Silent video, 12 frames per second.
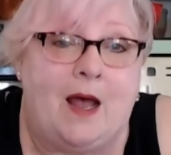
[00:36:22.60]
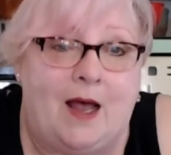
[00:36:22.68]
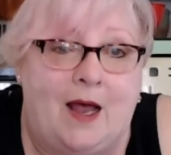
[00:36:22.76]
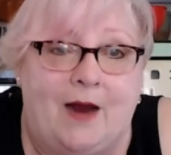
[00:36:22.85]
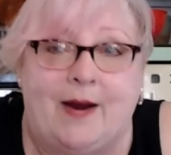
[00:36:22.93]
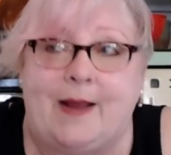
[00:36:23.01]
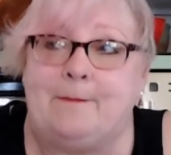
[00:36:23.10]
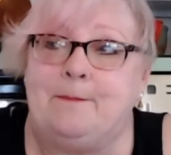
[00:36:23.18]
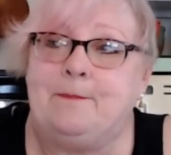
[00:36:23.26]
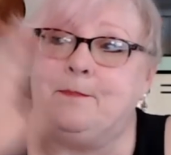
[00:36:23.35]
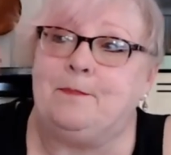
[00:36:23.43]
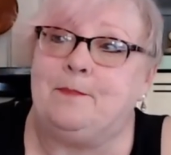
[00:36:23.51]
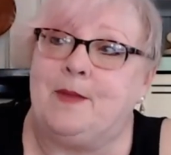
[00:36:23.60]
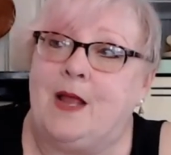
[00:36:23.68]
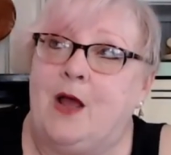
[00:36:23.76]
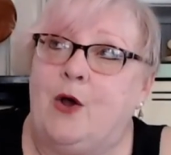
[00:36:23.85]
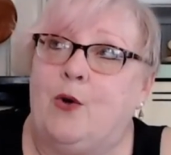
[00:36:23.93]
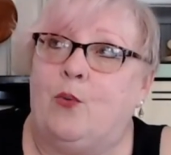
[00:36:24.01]
All right,
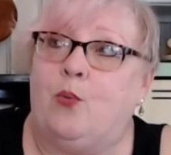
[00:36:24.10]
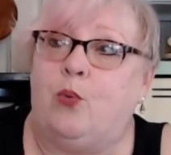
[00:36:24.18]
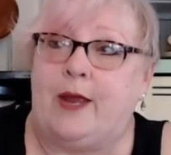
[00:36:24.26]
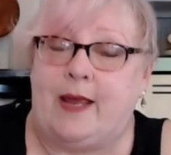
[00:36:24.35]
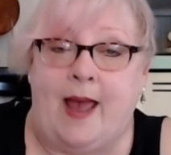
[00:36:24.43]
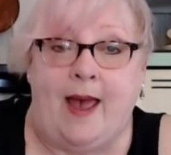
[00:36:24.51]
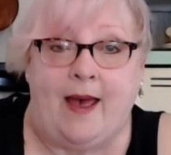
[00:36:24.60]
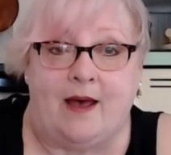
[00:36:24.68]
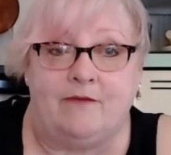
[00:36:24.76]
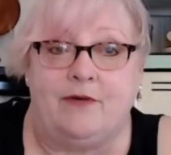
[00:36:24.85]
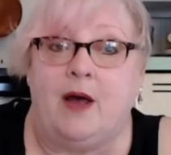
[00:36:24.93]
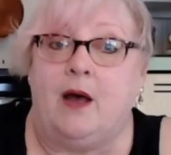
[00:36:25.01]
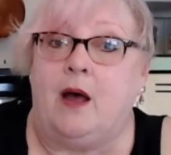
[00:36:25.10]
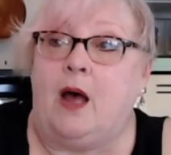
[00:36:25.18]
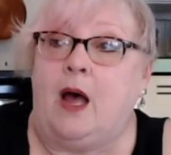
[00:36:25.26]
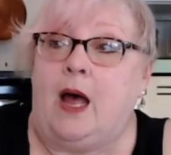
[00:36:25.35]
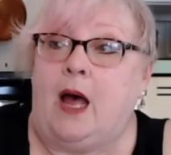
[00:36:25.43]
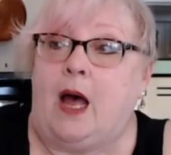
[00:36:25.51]
we have
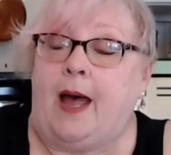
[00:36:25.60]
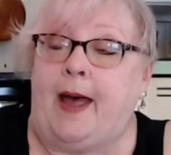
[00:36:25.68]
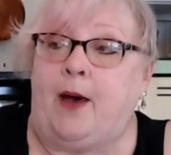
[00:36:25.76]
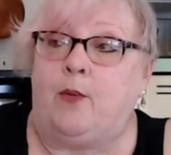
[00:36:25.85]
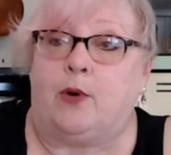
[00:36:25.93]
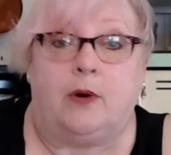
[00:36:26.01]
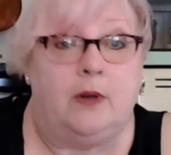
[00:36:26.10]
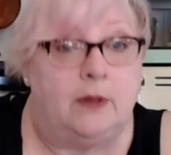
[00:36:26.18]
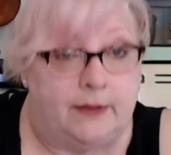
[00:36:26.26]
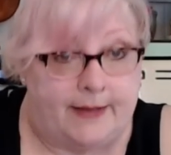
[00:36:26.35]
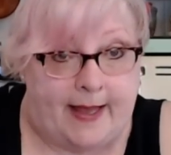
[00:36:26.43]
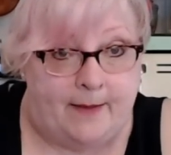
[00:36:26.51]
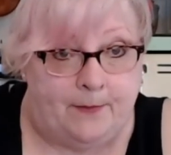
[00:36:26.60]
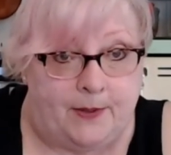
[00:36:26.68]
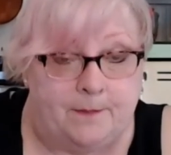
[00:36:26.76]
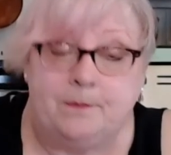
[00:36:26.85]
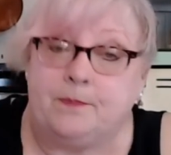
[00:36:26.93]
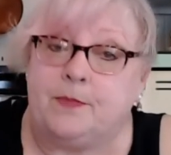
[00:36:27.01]
our lamp,
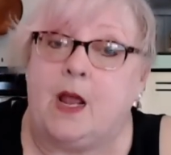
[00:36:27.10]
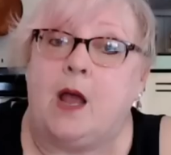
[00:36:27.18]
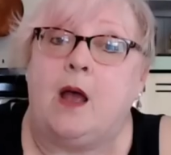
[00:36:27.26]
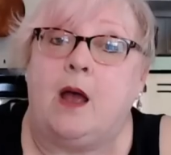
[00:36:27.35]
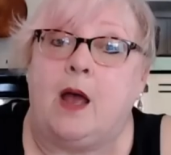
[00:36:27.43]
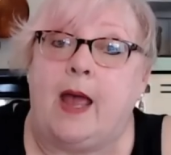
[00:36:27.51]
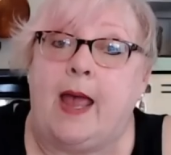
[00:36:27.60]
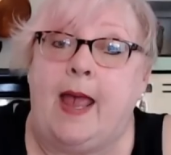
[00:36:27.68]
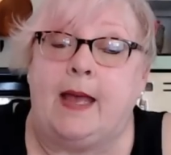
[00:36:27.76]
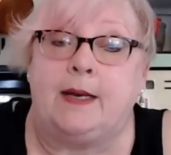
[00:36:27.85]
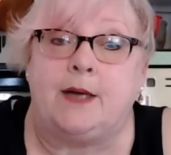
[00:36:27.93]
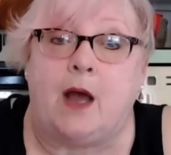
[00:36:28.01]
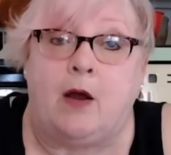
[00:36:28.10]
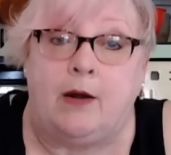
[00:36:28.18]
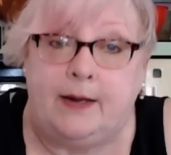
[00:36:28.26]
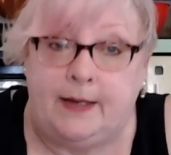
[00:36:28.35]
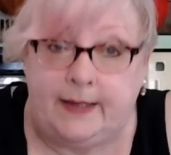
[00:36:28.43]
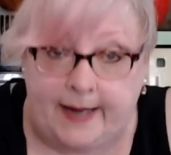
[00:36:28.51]
and our
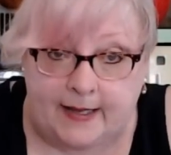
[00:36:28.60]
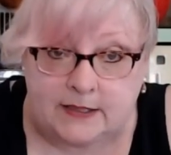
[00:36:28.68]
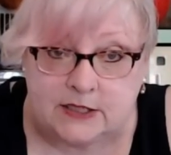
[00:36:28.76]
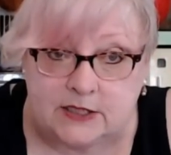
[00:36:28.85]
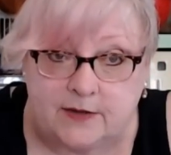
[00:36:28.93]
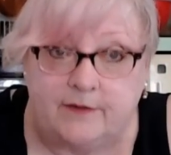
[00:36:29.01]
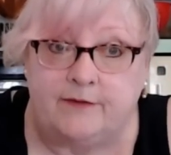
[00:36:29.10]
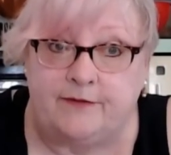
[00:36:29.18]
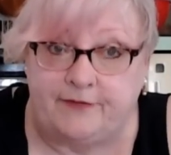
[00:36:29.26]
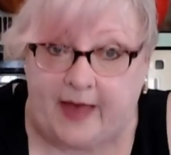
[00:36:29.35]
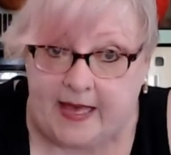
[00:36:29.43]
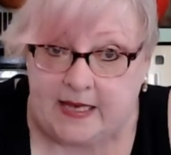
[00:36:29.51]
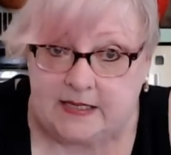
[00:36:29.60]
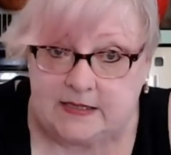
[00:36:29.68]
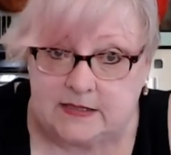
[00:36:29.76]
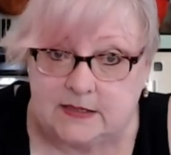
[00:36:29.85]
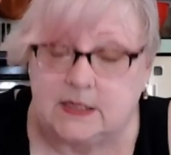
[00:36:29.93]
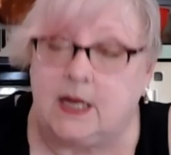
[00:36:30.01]
next
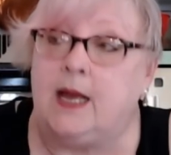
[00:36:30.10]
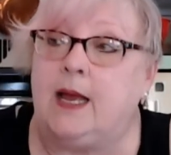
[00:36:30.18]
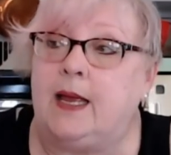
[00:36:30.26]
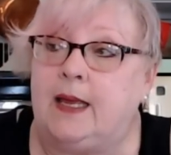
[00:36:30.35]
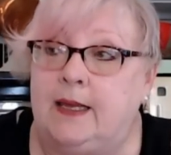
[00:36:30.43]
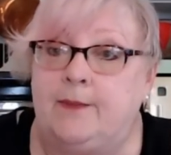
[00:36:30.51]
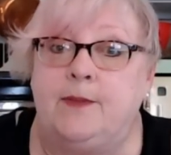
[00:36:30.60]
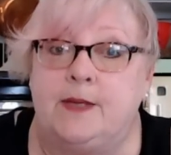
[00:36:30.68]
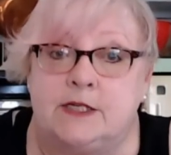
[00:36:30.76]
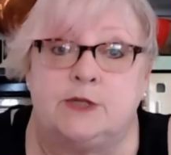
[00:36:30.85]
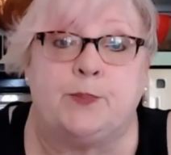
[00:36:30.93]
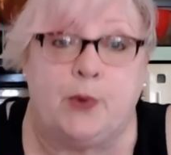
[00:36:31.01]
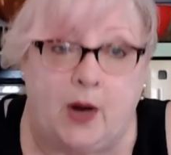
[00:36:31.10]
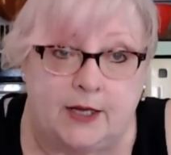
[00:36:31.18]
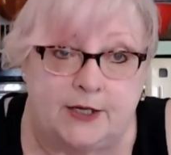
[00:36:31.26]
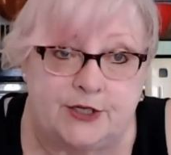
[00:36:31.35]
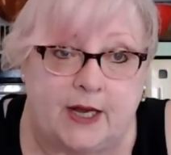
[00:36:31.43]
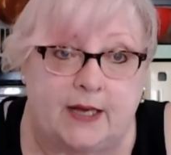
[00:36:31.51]
phase in this
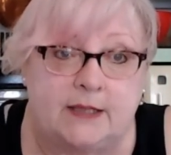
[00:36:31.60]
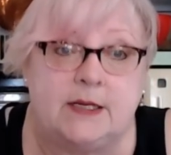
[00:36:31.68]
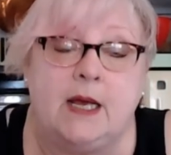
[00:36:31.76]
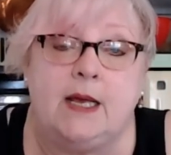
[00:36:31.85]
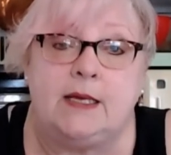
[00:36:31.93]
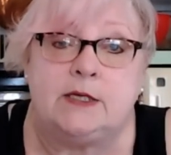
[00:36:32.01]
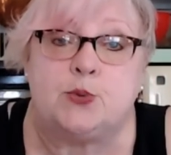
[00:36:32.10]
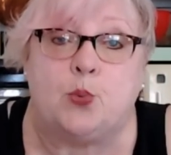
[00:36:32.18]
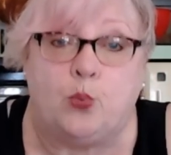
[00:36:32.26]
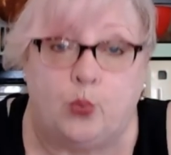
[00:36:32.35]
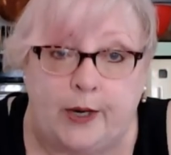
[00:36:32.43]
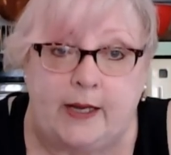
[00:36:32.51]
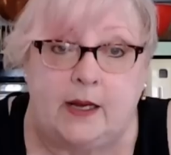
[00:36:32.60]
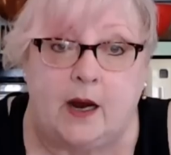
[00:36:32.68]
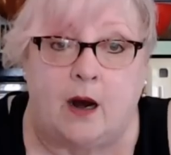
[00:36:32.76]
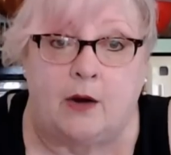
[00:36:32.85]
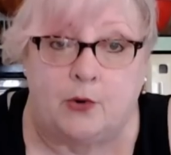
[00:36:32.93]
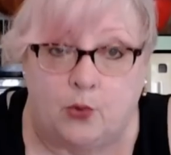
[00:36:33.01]
project is, we
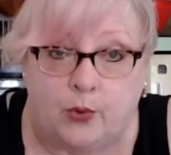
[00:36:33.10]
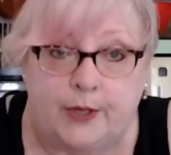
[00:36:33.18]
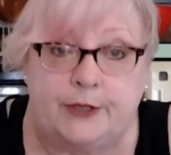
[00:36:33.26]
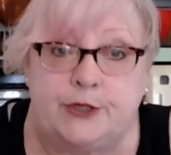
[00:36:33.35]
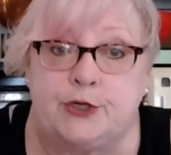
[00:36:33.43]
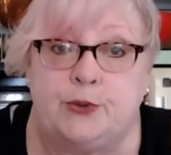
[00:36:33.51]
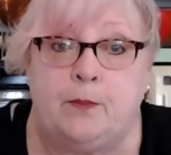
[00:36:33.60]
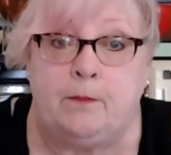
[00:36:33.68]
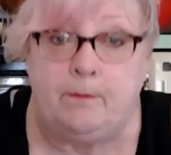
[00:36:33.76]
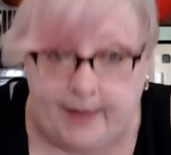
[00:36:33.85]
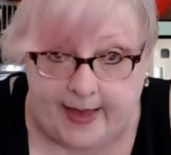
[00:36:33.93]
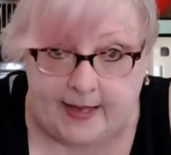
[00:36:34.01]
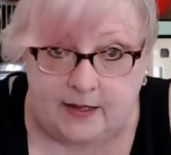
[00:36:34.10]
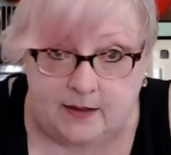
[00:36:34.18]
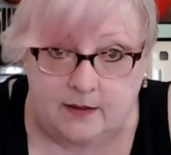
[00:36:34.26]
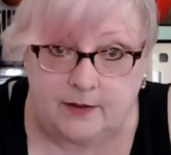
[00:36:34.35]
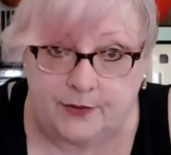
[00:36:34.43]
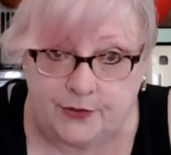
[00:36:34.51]
are going to make
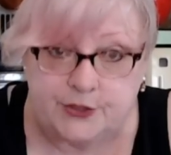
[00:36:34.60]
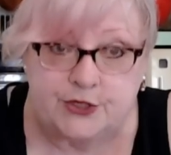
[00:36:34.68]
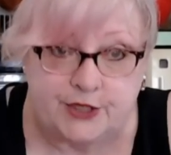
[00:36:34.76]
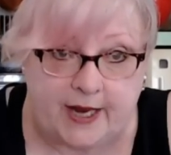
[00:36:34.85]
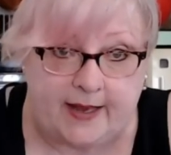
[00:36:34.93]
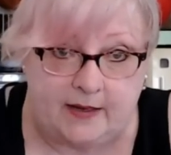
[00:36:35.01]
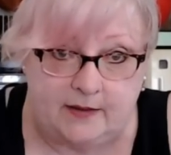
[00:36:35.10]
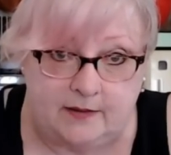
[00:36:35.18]
the shade.